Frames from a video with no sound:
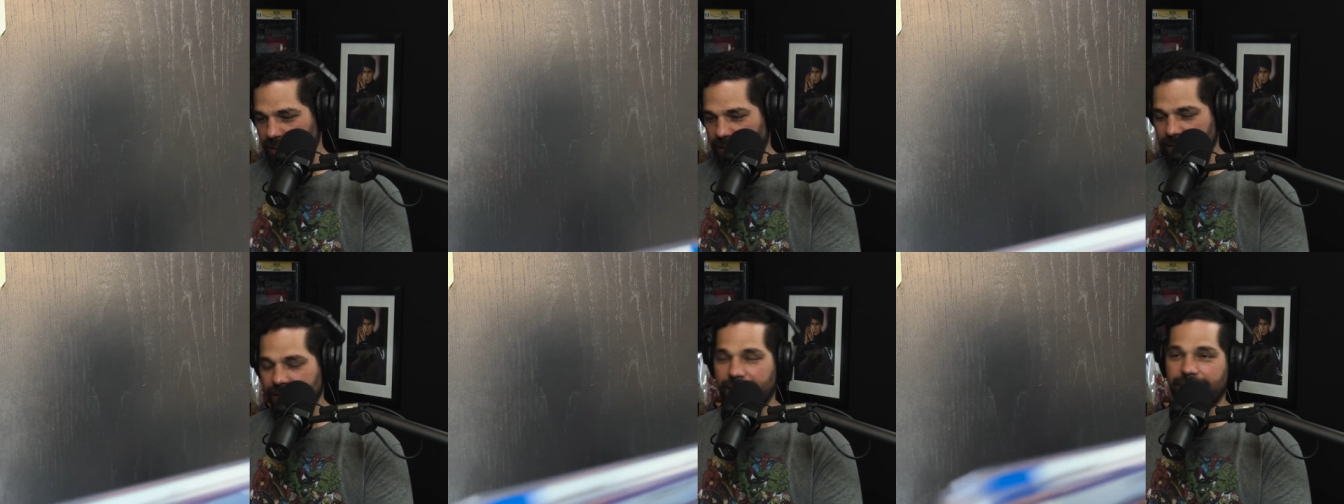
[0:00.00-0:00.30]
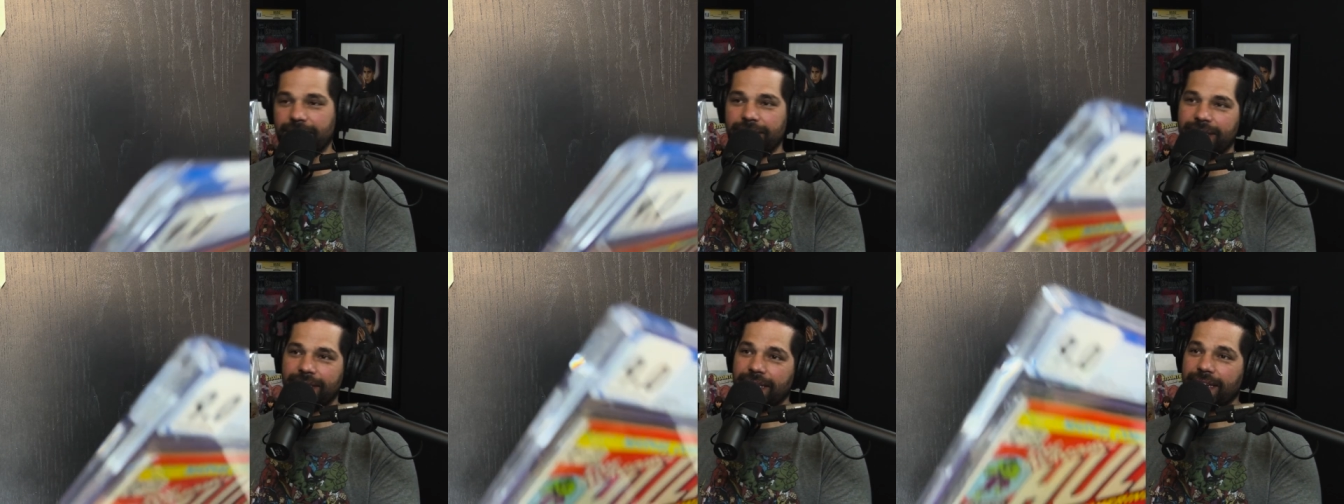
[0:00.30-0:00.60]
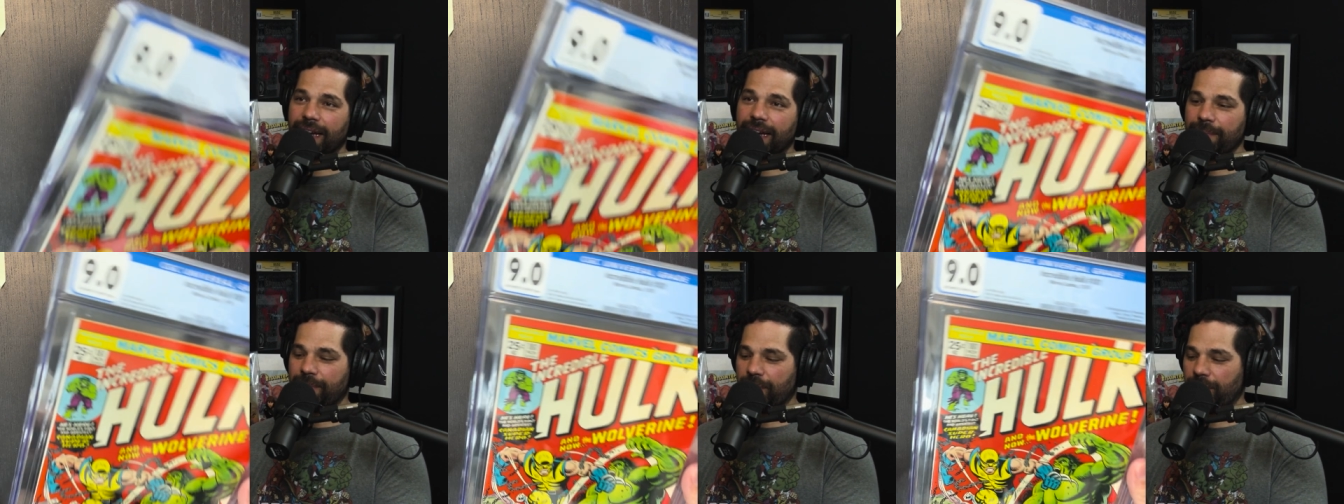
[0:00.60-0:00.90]
Look, it's a
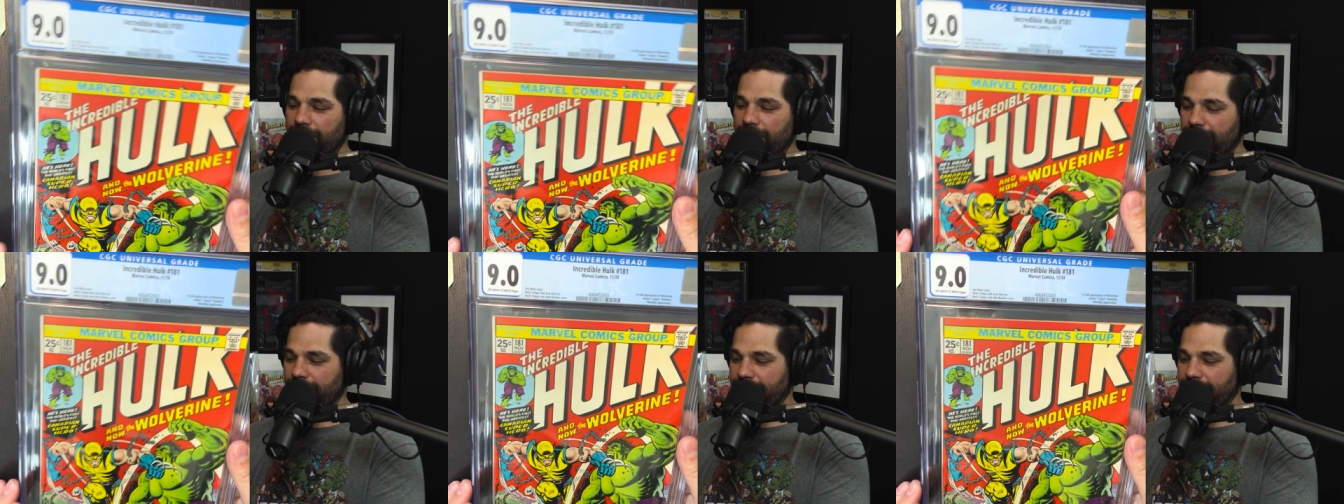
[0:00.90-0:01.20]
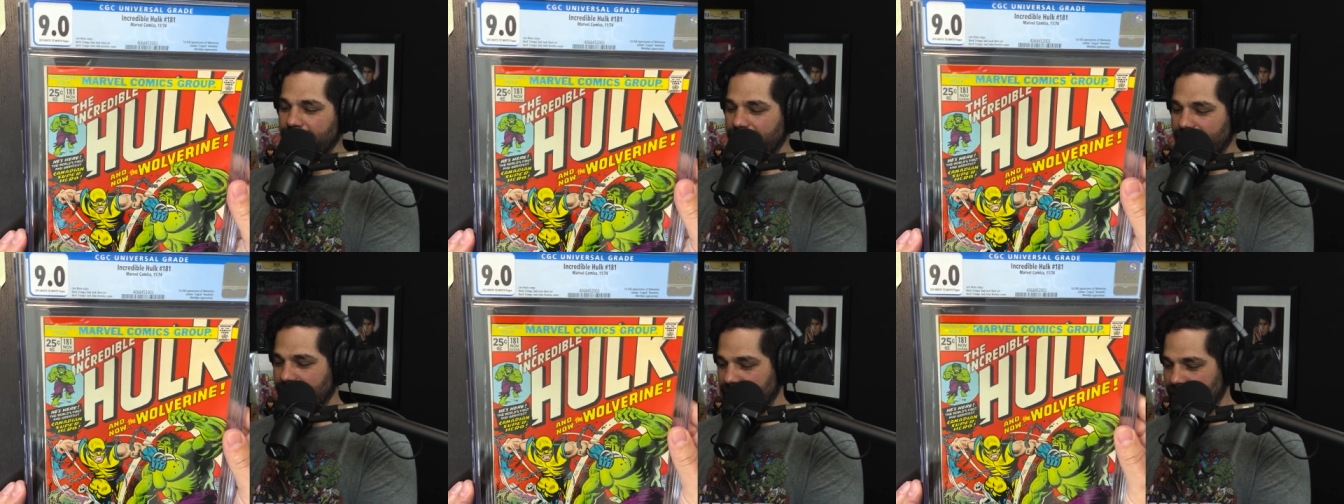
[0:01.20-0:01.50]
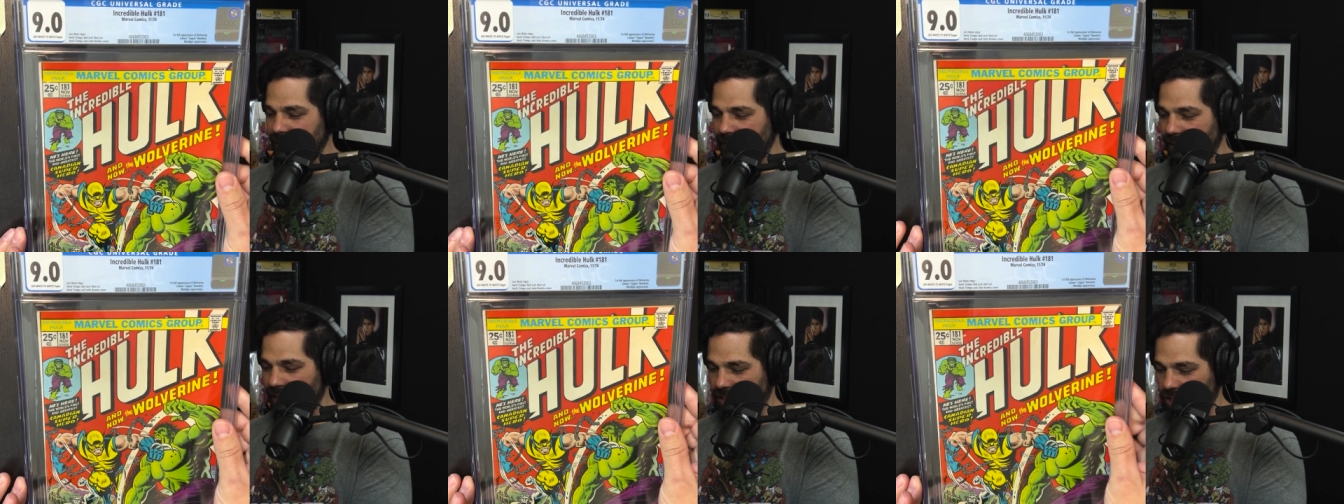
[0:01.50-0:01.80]
9.0.
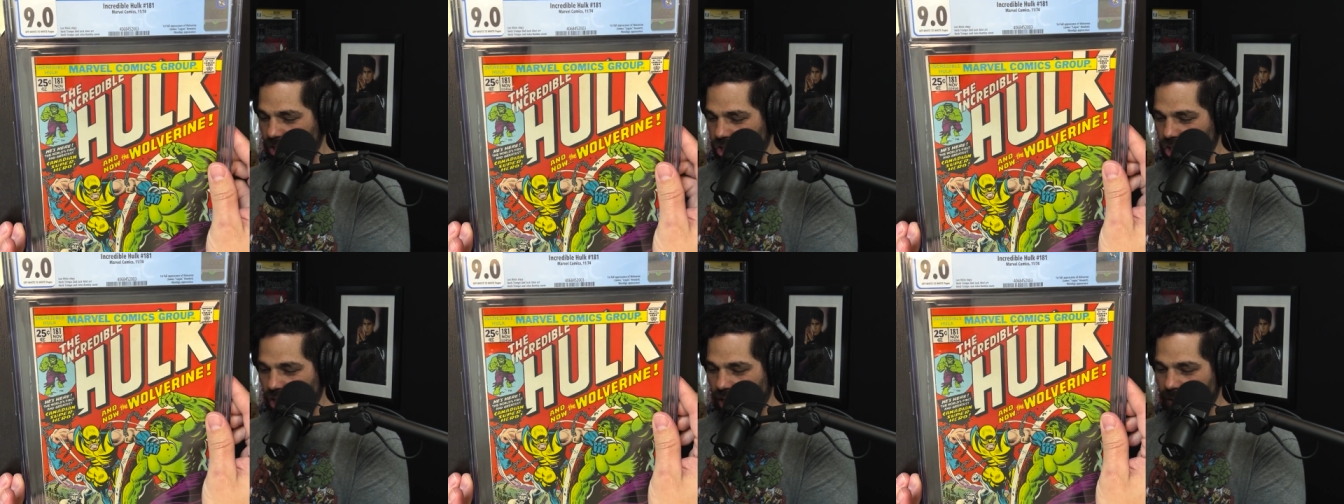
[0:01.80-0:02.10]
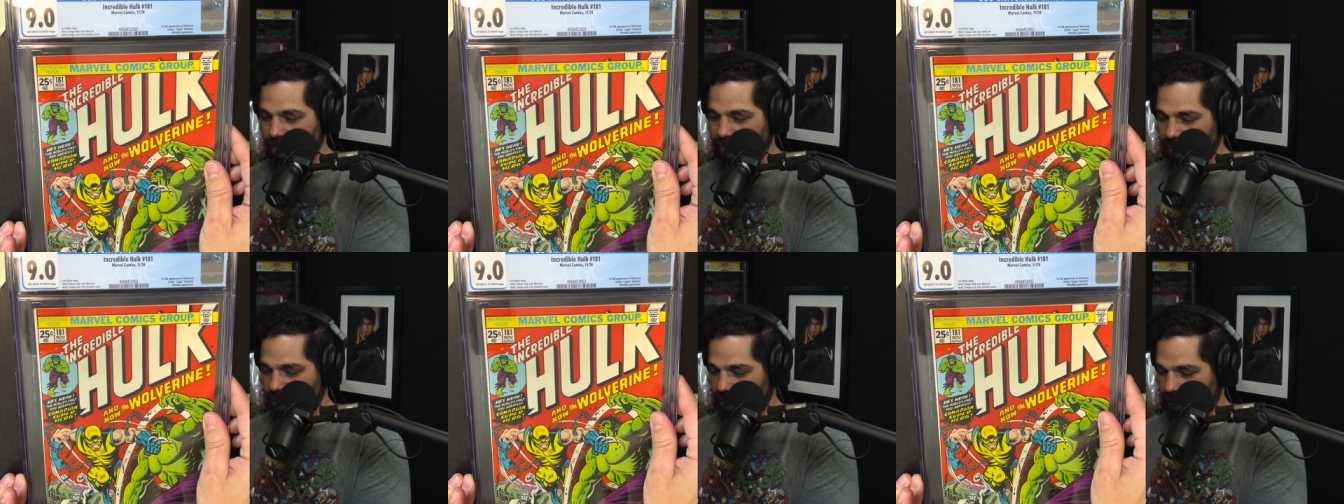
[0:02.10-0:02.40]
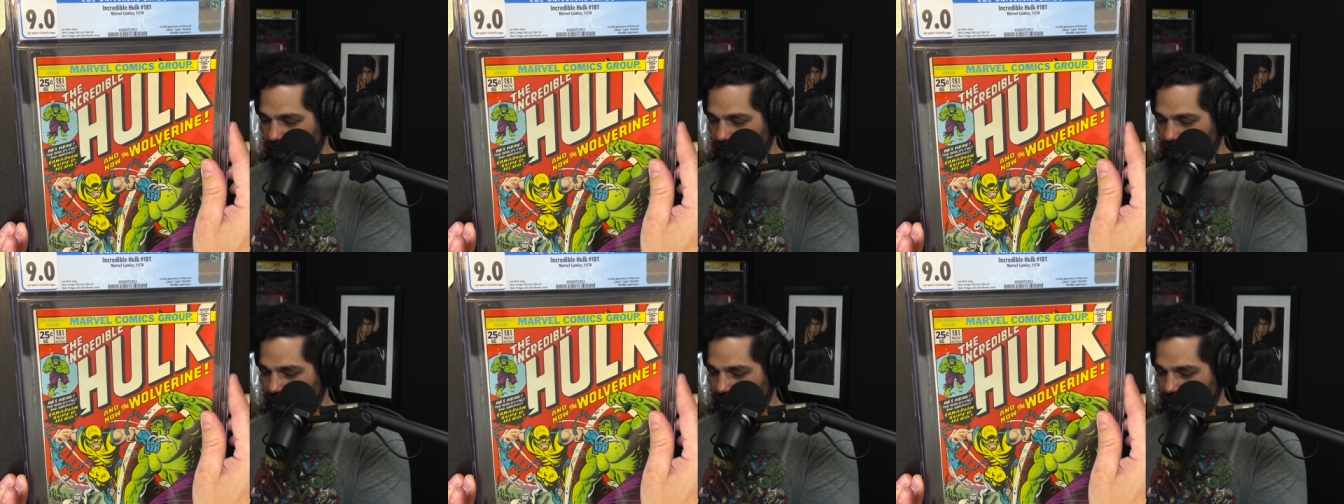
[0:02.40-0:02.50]
It's a sharp book.